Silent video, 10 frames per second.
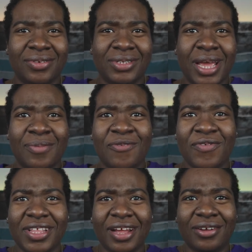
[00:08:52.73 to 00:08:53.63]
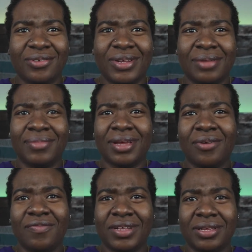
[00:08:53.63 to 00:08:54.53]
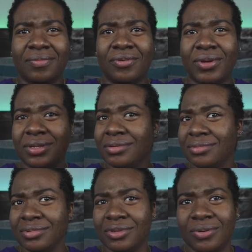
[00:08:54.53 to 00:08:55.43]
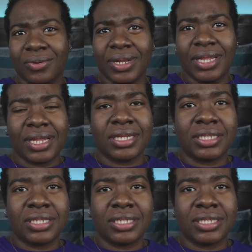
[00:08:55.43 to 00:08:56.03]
You know, try and move it around and be comfortable with holding it.